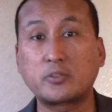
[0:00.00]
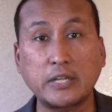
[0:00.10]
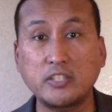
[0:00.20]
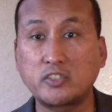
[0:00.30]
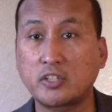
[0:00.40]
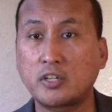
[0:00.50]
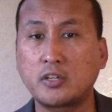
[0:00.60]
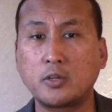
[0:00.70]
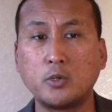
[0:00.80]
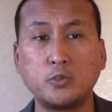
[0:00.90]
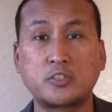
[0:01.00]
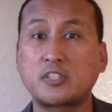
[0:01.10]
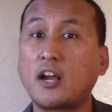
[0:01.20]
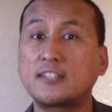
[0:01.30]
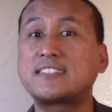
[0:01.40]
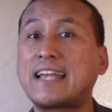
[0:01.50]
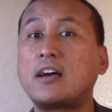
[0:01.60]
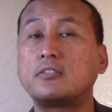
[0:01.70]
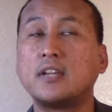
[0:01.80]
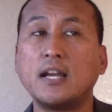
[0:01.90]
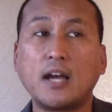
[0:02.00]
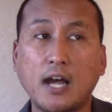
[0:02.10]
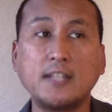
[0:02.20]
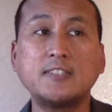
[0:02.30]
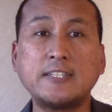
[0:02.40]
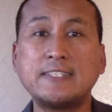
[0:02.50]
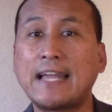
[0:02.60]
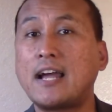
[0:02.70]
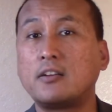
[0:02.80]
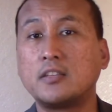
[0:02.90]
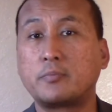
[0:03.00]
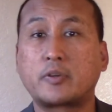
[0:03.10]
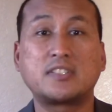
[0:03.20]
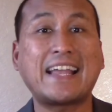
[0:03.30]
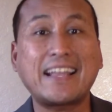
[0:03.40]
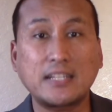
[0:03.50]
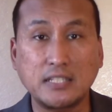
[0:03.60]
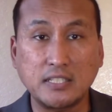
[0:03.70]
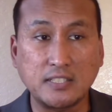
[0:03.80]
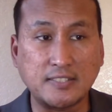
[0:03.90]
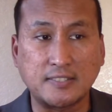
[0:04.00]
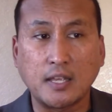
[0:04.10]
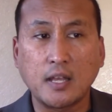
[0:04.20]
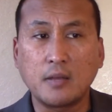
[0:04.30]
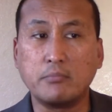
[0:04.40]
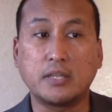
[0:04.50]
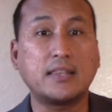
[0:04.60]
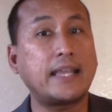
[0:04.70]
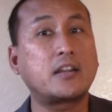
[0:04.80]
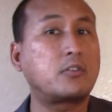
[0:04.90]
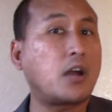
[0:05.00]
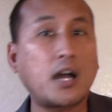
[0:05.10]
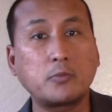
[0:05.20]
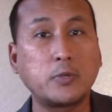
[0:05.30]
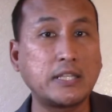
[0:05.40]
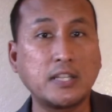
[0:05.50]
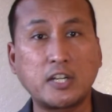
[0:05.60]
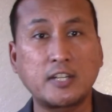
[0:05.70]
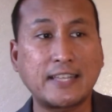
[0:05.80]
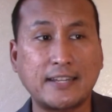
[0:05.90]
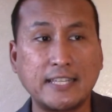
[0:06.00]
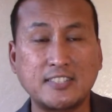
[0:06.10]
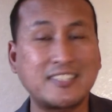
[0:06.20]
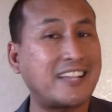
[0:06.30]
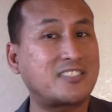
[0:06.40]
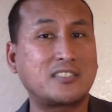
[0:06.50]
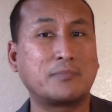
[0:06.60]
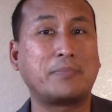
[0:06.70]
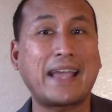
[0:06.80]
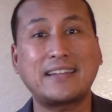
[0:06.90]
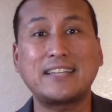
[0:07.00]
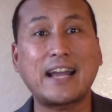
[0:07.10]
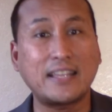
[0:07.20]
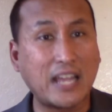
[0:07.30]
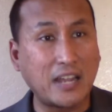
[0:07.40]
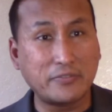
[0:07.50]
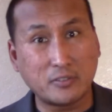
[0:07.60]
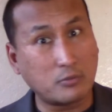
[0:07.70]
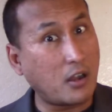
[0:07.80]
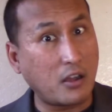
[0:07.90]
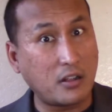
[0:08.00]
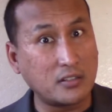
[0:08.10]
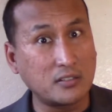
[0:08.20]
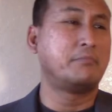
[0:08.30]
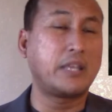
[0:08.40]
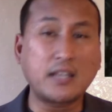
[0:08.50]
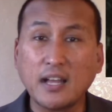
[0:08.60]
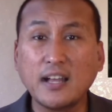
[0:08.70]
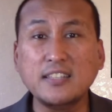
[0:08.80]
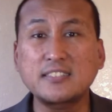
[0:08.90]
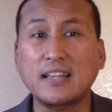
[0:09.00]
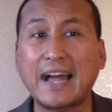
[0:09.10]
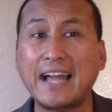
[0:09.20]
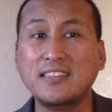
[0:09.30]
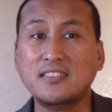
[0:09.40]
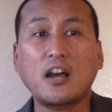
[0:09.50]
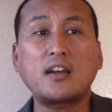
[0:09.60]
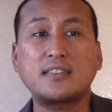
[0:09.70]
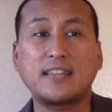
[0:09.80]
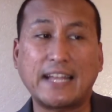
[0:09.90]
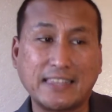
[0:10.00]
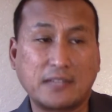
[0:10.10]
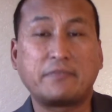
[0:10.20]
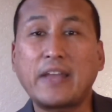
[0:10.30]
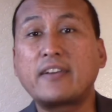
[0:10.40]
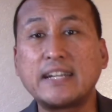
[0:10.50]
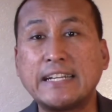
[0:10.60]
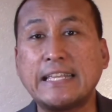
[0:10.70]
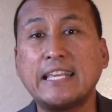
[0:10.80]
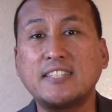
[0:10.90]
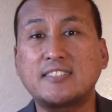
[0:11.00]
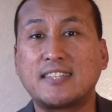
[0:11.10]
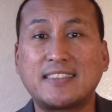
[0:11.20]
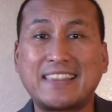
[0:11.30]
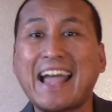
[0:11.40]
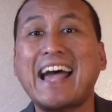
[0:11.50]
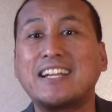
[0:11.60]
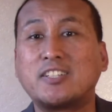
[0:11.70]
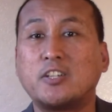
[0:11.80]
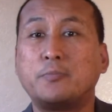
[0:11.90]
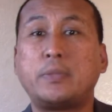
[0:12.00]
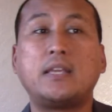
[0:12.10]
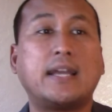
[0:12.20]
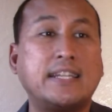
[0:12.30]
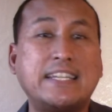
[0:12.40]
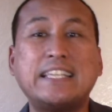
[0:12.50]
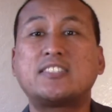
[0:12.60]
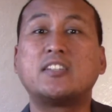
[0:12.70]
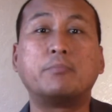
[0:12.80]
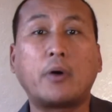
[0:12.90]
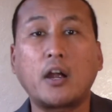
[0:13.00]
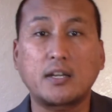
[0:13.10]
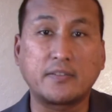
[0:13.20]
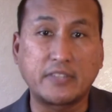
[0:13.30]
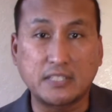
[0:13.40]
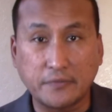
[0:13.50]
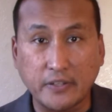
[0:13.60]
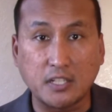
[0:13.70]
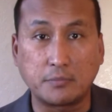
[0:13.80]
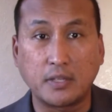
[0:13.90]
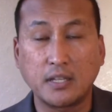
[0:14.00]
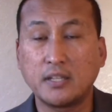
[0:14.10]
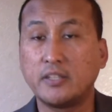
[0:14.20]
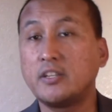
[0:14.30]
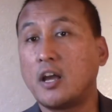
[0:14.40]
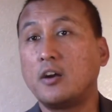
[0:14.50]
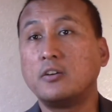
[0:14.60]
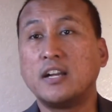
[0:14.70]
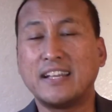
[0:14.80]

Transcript: creature who starts out hunting down the protagonist, but later on, we learn that he's not such a bad guy after all, because I thought at the very least that that could be a decent part of this film. You know,